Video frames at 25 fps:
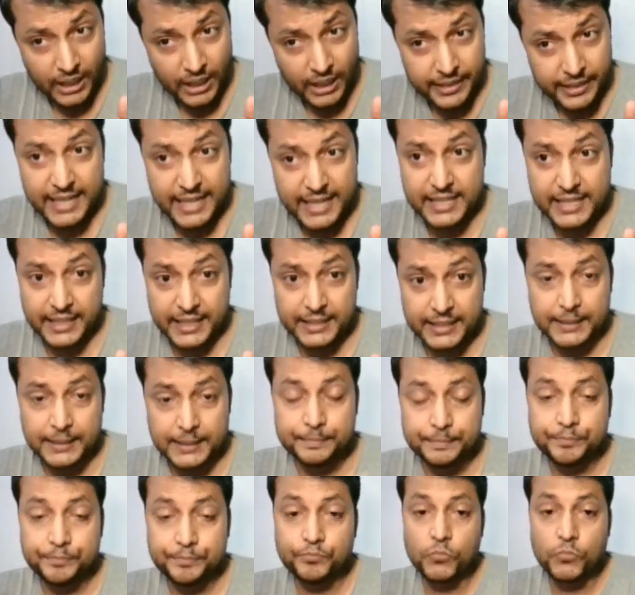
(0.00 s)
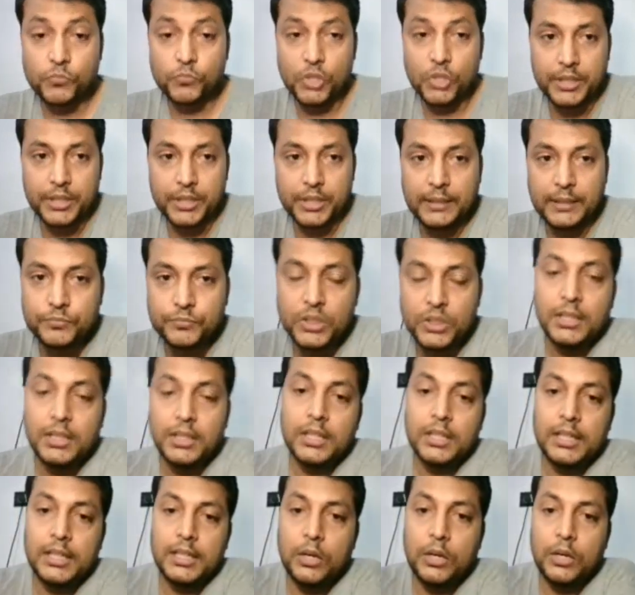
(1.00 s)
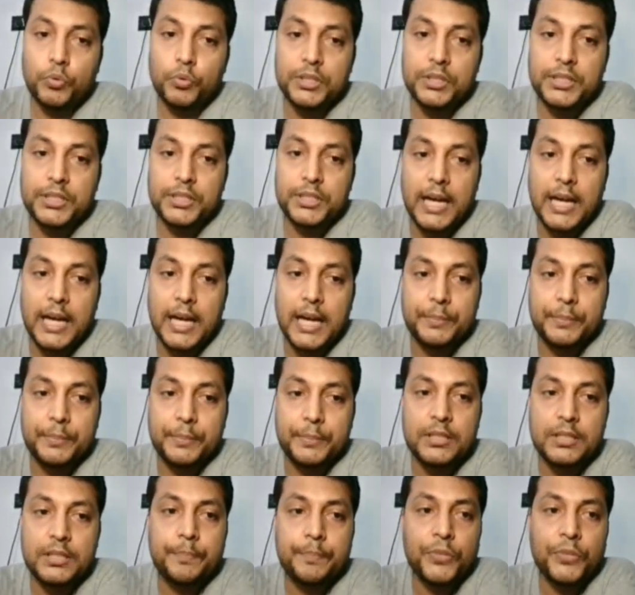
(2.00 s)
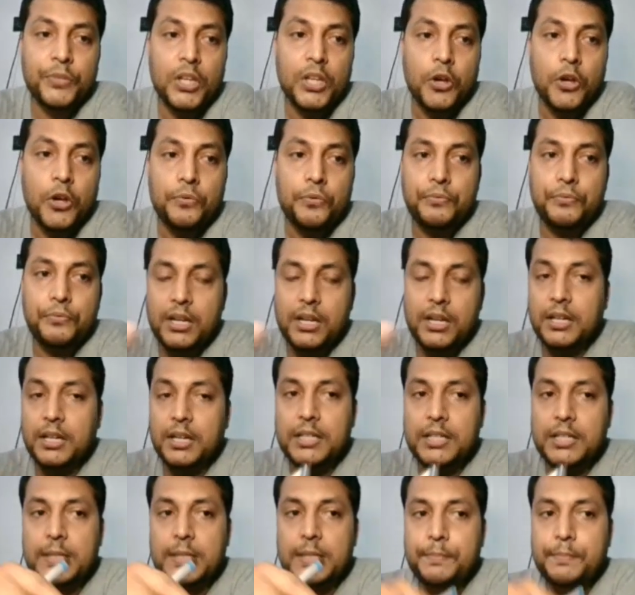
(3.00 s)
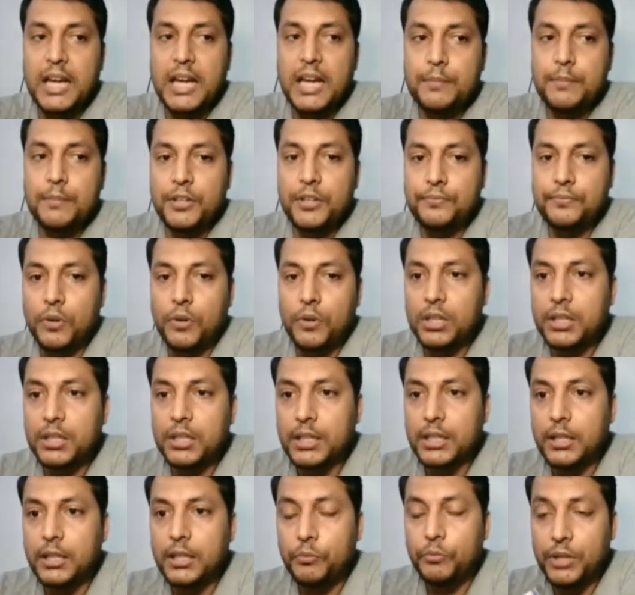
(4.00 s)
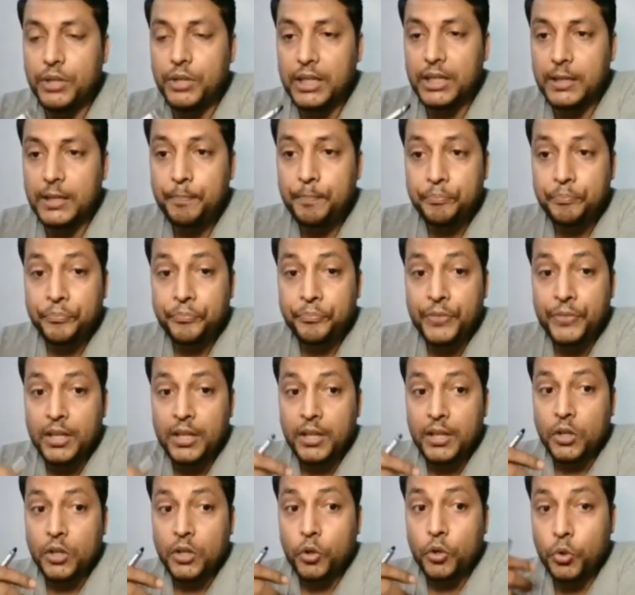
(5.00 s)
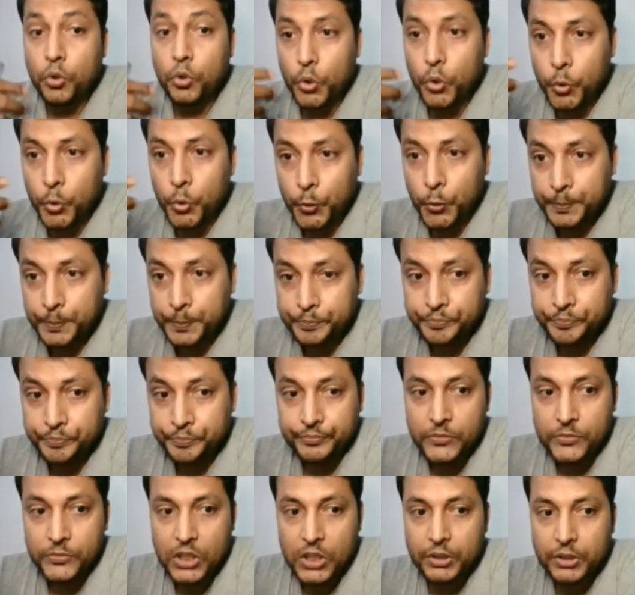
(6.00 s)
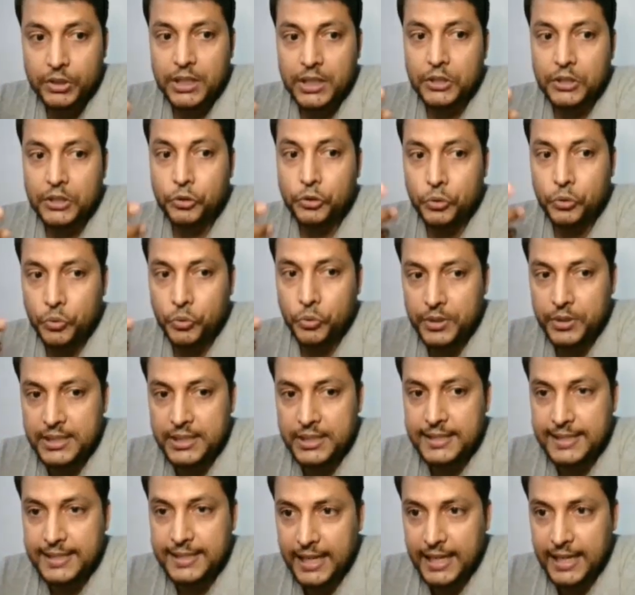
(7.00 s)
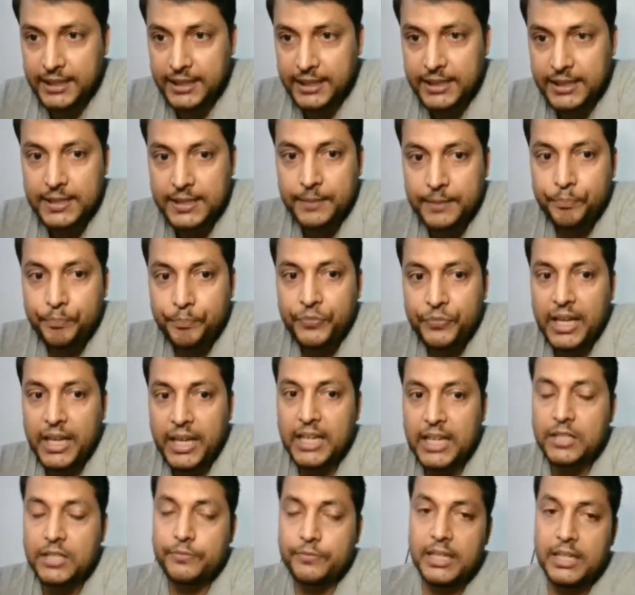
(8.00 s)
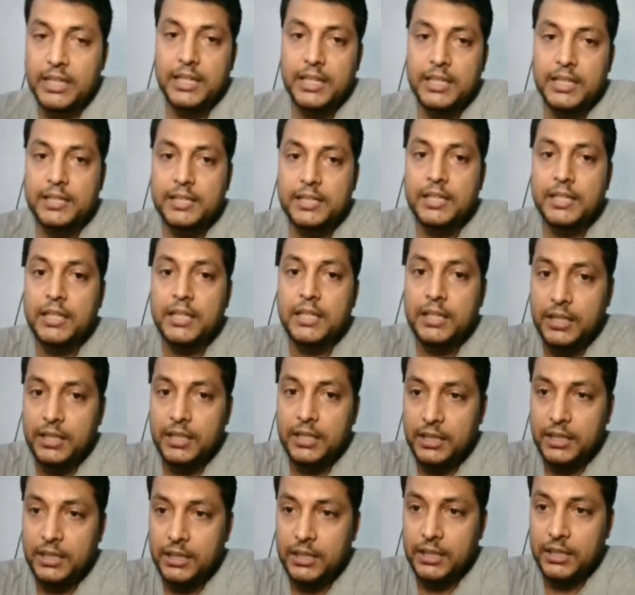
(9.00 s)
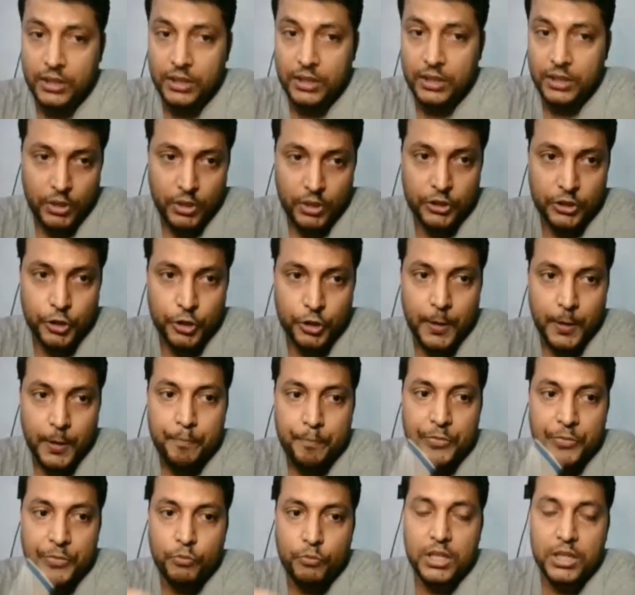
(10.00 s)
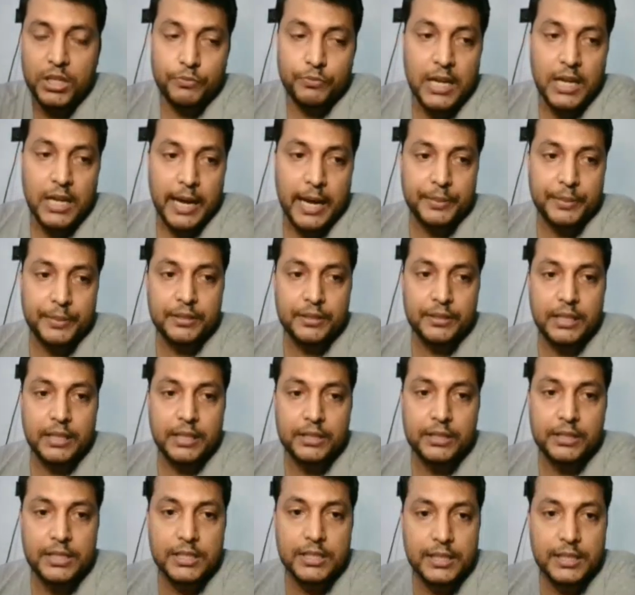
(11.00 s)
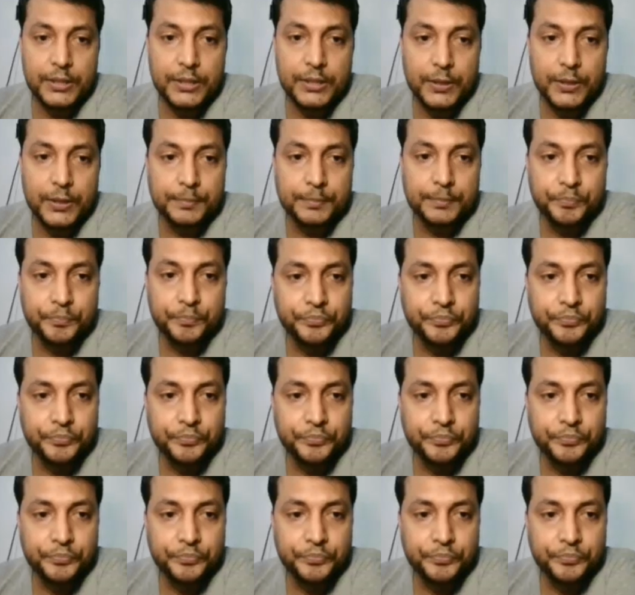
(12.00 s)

That's it, okay. Now what happens further, this primary follicle will grow, okay, grow in size as well as in the structure. What will happen, let us see here.